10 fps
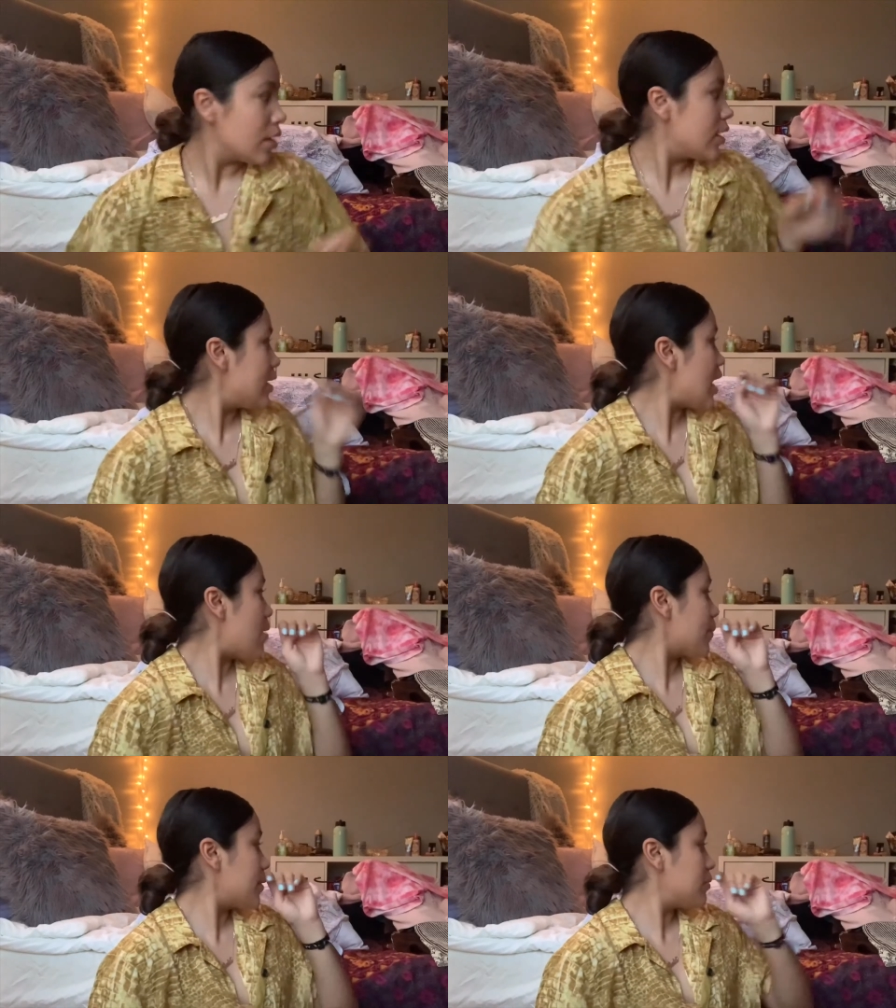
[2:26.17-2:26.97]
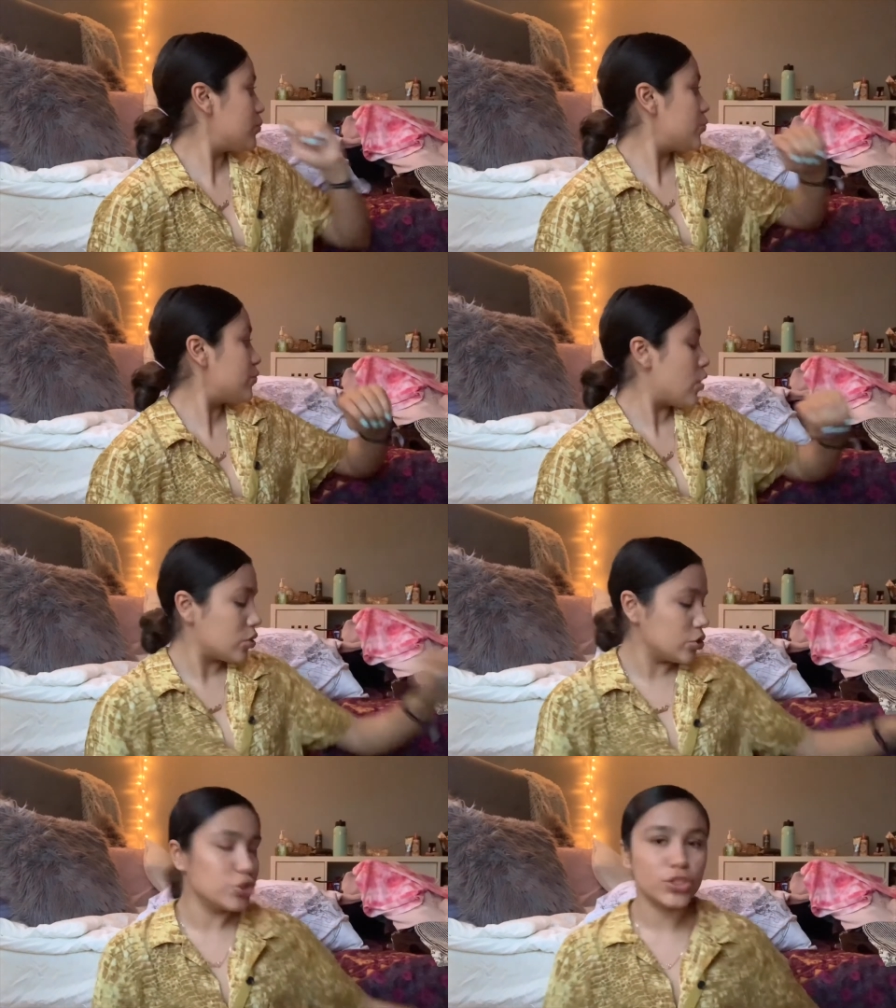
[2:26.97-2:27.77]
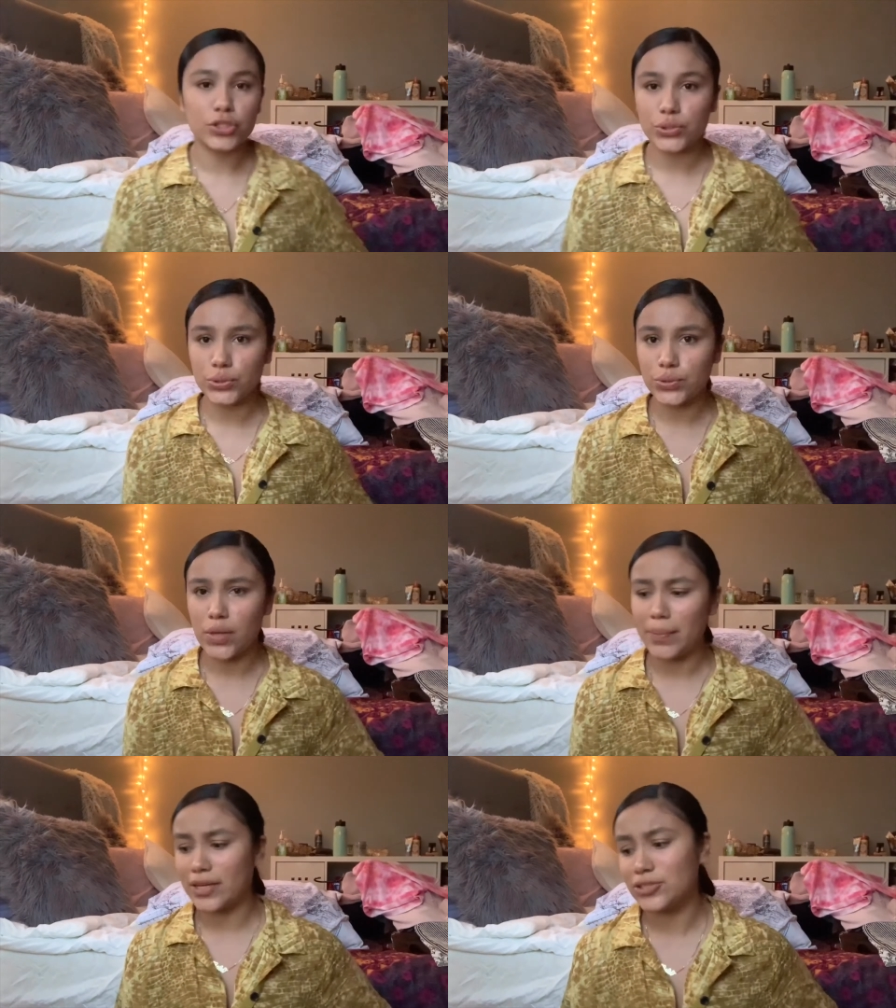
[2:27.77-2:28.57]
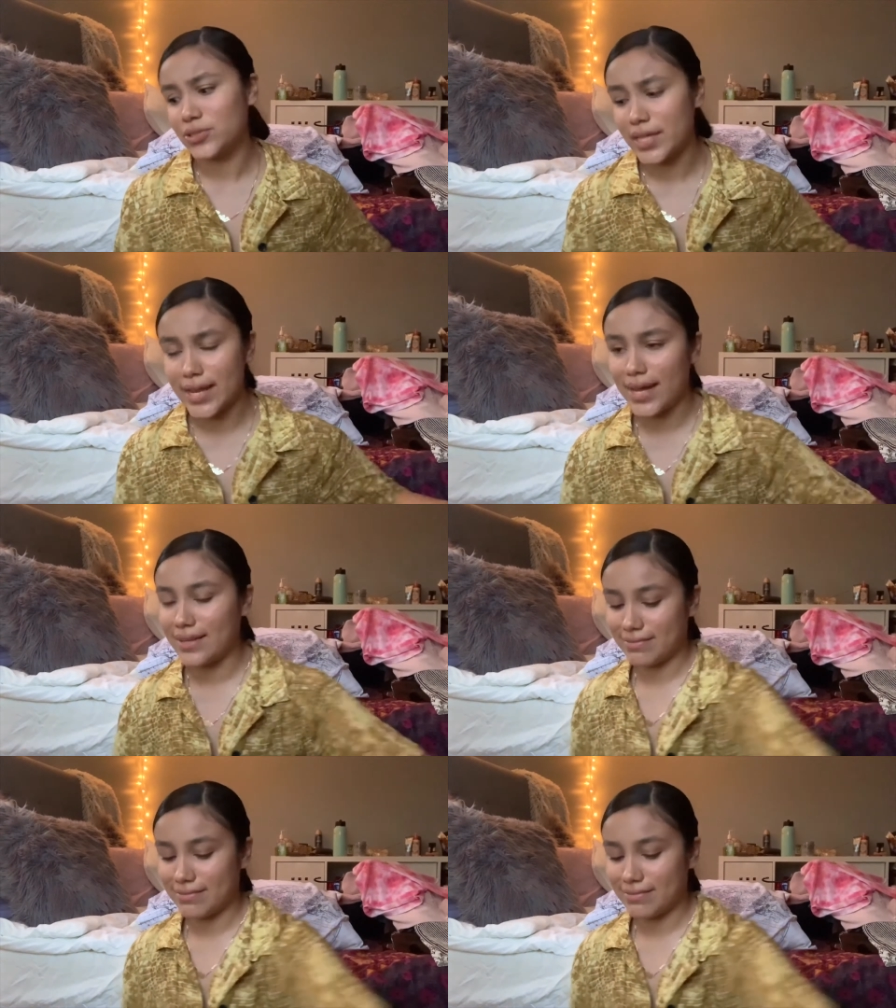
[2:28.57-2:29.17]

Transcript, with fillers: Now I'm gonna move on to a pair of shoes that I got